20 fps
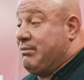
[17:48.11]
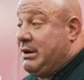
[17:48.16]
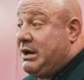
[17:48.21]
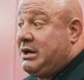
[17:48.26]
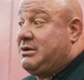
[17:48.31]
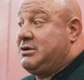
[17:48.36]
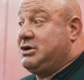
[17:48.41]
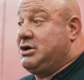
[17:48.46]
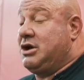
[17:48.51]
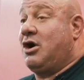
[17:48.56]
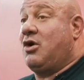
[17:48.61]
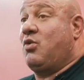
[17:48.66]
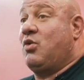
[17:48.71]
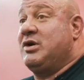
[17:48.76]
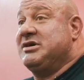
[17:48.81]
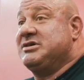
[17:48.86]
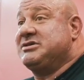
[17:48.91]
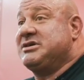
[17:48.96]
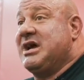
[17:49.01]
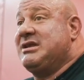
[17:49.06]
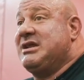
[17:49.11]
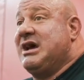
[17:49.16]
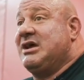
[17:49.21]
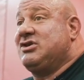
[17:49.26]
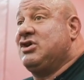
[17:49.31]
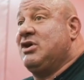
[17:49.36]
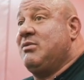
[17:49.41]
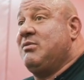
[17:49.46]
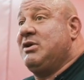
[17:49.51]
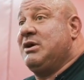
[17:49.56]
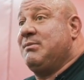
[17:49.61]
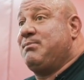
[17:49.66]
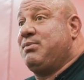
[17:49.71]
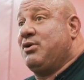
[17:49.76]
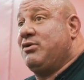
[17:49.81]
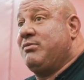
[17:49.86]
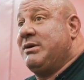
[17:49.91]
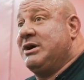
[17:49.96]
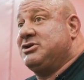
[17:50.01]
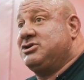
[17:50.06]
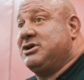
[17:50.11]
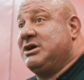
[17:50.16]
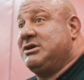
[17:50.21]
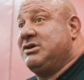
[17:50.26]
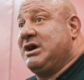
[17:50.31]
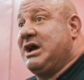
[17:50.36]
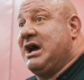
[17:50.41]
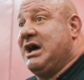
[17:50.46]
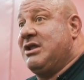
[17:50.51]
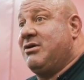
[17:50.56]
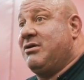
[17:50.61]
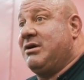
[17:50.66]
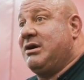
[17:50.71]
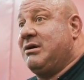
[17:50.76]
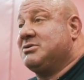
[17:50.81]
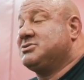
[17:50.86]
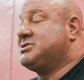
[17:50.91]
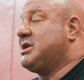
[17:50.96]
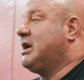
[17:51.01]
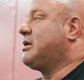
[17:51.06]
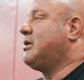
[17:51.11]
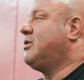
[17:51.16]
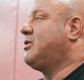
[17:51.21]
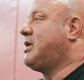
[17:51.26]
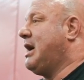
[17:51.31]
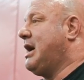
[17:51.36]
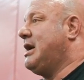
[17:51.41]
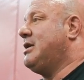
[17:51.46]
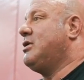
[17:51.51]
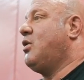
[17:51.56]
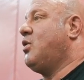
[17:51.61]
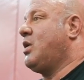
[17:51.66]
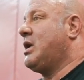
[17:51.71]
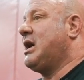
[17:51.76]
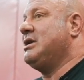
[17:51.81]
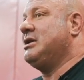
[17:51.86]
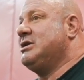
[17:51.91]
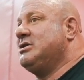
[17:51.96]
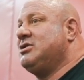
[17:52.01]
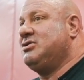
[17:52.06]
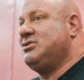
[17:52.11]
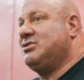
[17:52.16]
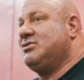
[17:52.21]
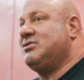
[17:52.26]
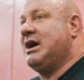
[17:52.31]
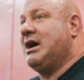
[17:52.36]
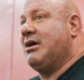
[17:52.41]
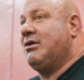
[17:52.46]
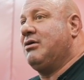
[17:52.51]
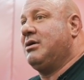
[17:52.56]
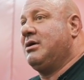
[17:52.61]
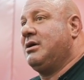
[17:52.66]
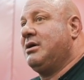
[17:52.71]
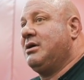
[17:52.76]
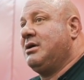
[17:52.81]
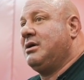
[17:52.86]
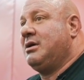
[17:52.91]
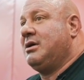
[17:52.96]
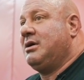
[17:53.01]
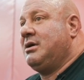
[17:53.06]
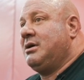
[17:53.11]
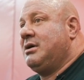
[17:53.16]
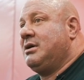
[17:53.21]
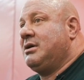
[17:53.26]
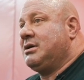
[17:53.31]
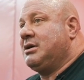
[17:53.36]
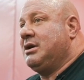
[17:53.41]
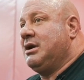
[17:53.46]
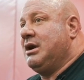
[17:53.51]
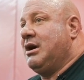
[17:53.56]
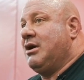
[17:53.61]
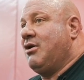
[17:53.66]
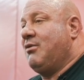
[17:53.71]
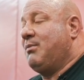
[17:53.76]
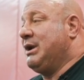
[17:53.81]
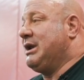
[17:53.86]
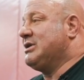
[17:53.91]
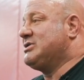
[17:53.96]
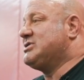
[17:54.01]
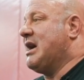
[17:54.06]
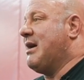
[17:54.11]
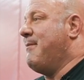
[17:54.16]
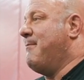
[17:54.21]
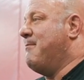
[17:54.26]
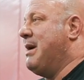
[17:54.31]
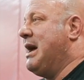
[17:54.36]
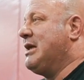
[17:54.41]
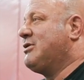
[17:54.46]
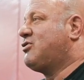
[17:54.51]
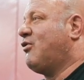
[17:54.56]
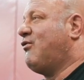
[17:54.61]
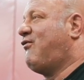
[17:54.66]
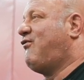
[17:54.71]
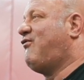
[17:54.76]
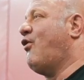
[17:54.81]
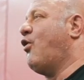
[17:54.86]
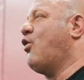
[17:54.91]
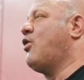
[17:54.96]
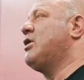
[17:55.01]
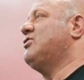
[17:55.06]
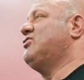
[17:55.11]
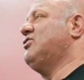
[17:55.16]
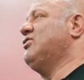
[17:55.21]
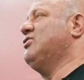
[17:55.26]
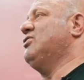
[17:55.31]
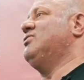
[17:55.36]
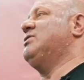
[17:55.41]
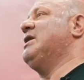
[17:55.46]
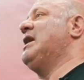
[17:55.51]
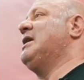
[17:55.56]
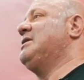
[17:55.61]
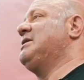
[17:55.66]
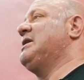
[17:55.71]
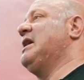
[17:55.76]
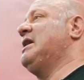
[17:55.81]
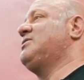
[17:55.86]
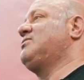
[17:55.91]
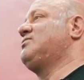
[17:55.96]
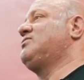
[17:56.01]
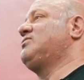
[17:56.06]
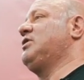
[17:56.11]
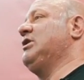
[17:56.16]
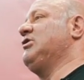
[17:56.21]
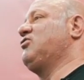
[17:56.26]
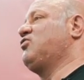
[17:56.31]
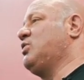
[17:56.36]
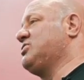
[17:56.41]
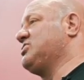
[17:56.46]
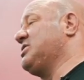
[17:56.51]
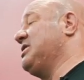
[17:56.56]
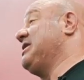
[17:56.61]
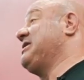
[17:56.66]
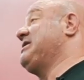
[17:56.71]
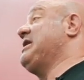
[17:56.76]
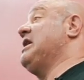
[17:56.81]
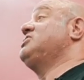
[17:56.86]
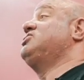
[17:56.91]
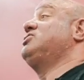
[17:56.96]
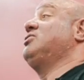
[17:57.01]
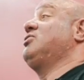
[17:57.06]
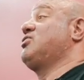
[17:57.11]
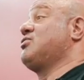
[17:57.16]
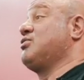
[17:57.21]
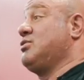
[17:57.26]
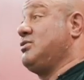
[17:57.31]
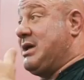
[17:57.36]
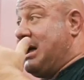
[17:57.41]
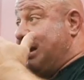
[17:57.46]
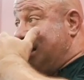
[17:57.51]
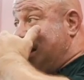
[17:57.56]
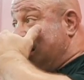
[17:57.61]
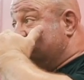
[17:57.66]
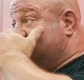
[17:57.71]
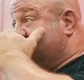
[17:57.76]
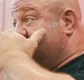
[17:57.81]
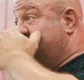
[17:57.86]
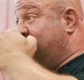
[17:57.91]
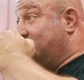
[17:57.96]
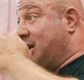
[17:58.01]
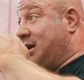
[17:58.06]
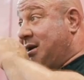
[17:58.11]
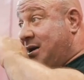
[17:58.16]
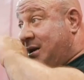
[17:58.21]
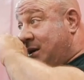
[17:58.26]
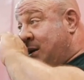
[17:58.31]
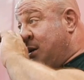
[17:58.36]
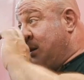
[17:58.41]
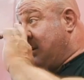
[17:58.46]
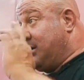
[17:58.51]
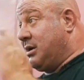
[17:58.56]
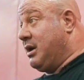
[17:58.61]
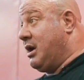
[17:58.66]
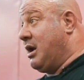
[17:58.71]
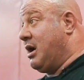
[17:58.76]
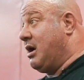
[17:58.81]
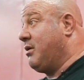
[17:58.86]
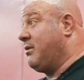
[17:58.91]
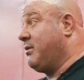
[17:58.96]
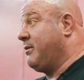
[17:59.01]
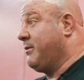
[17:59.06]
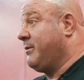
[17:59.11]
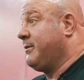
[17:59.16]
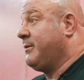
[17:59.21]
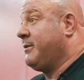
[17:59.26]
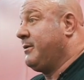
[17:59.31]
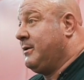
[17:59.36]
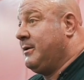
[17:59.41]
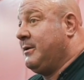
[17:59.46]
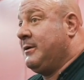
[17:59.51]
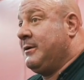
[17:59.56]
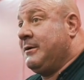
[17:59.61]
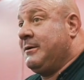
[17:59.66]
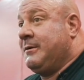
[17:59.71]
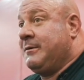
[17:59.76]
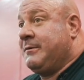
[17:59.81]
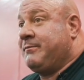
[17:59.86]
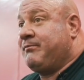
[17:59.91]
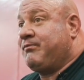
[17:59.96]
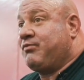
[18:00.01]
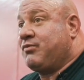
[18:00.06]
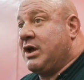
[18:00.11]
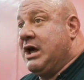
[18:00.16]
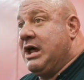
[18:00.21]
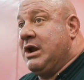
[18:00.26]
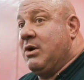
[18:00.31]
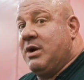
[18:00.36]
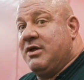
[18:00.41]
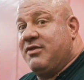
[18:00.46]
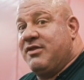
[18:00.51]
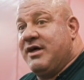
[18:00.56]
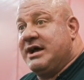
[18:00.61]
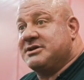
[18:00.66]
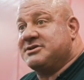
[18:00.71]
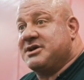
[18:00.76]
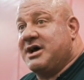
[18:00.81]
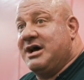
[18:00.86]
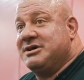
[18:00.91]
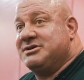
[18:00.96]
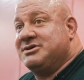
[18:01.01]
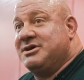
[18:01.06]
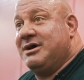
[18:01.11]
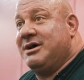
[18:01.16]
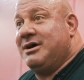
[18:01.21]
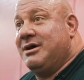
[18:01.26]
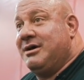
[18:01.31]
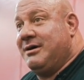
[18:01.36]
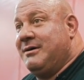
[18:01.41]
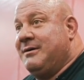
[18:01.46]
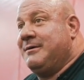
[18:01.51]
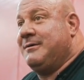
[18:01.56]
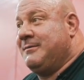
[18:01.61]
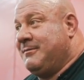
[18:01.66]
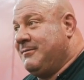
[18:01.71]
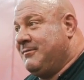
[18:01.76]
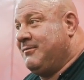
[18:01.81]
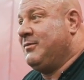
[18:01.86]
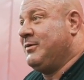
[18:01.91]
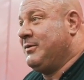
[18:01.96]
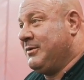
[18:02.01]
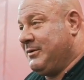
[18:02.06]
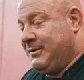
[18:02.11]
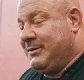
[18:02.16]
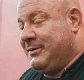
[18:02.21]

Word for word: But, you know, when he said that to me, it pulled my shit together. And I was like, okay, I know what I need to do now. Yeah. You know, but it's that mental fortitude that, that is what's going to get you through that next thing, you know? Anyway, thanks, guys. Thank you.